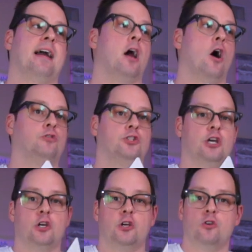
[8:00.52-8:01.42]
I go
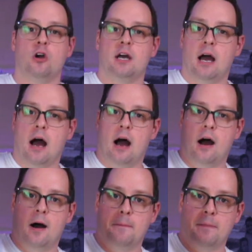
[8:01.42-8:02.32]
to
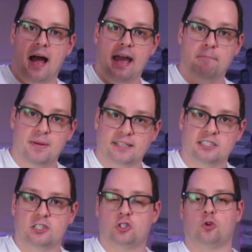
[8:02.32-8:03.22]
a
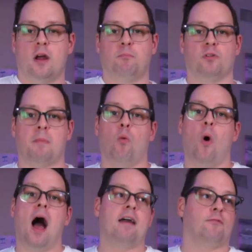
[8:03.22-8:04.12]
business trip with my
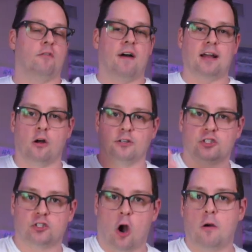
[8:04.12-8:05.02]
wife, or if I go to
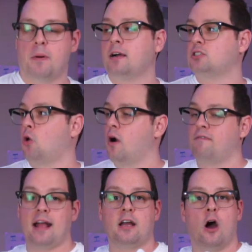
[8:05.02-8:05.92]
Starbucks, or
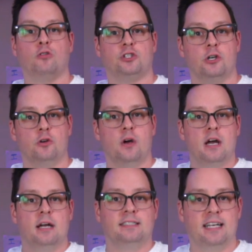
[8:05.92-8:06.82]
if I go to
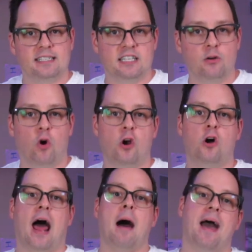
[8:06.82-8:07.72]
Disney
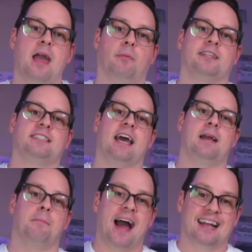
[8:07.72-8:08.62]
World, I'm able to
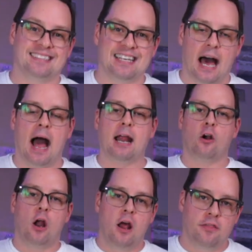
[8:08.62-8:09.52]
take my
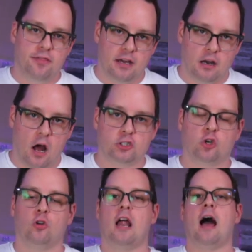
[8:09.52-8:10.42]
entire
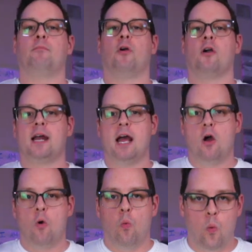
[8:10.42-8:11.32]
theological library
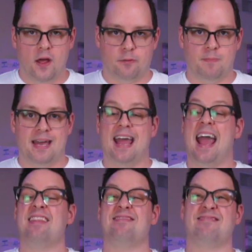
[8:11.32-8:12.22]
with me,
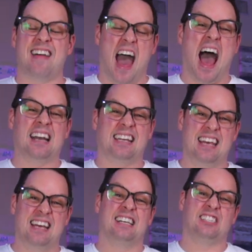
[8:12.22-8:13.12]
and that
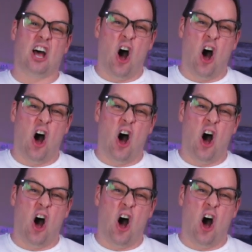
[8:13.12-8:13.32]
is